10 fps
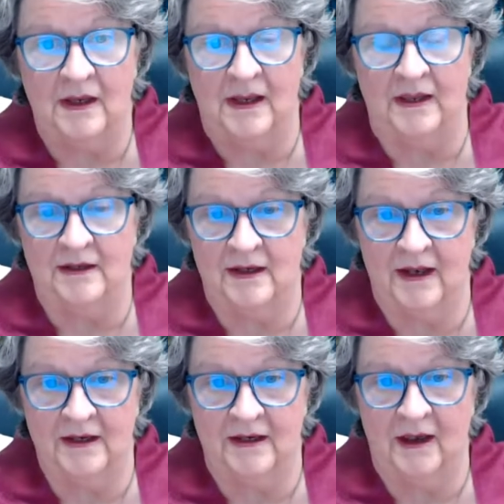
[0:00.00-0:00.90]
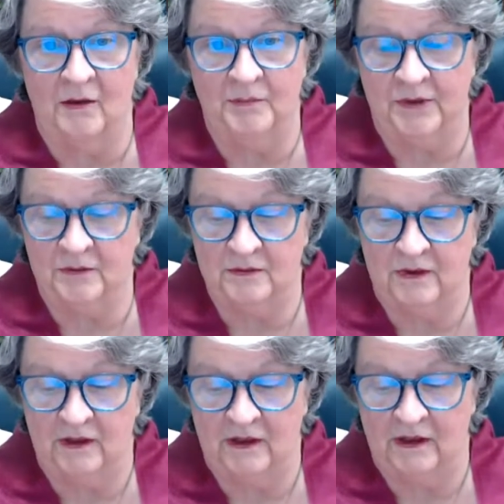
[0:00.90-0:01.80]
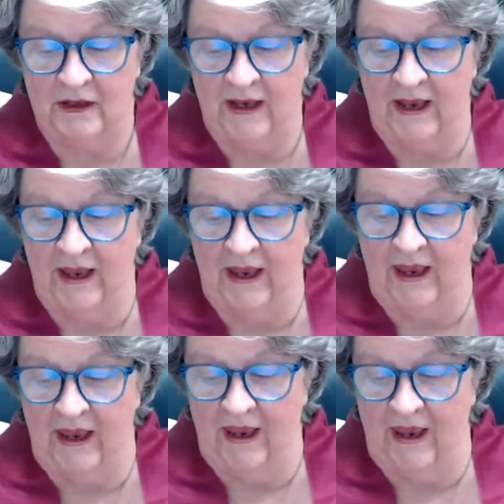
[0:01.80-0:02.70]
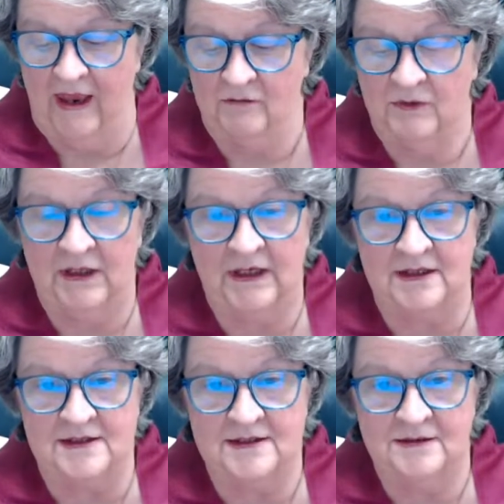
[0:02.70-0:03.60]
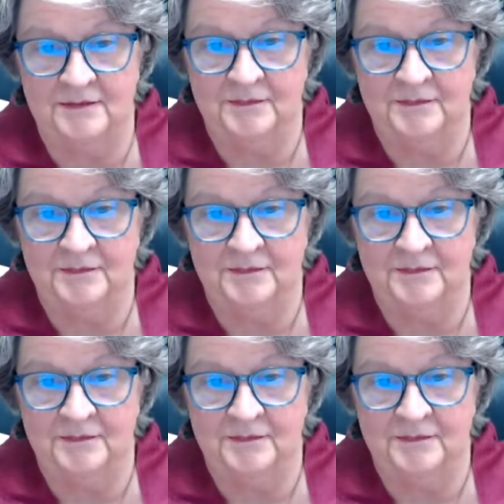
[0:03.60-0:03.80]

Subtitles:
and that I can help you and release.